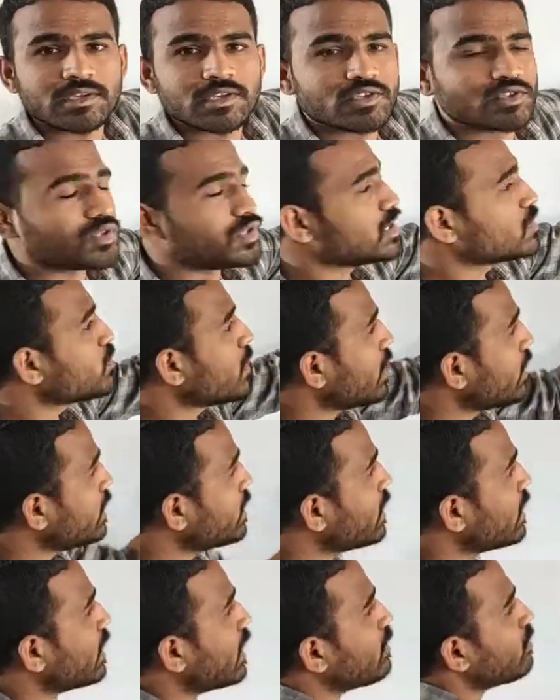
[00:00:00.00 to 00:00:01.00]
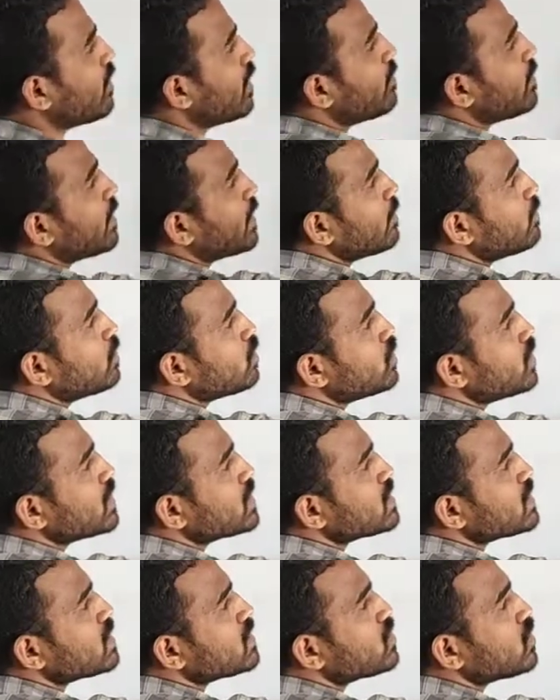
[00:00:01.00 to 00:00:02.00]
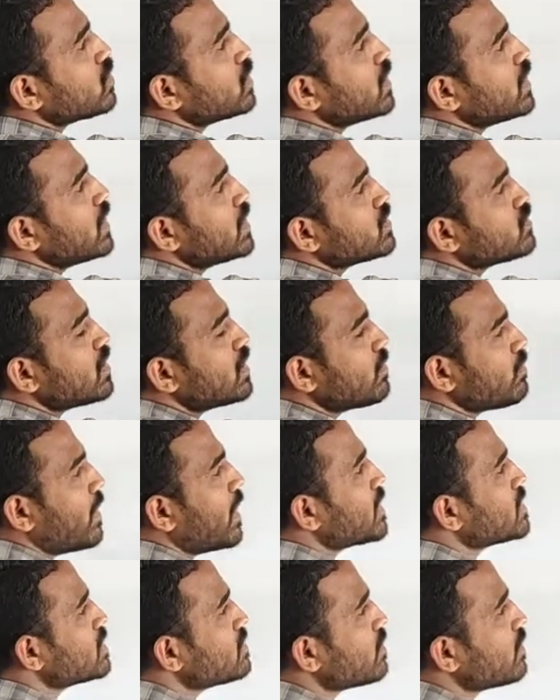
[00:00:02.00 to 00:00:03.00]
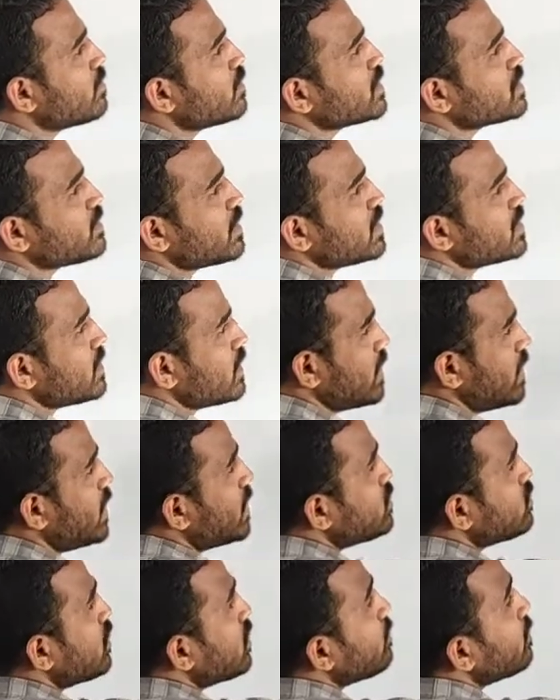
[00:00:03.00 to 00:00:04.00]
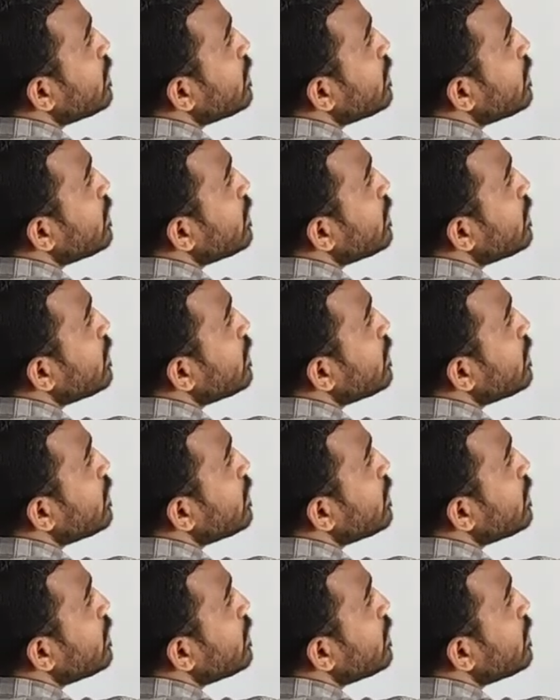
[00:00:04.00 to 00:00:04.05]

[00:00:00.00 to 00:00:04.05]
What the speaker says: So this particle can vibrate up to this. So there is what maximum displacement, here is what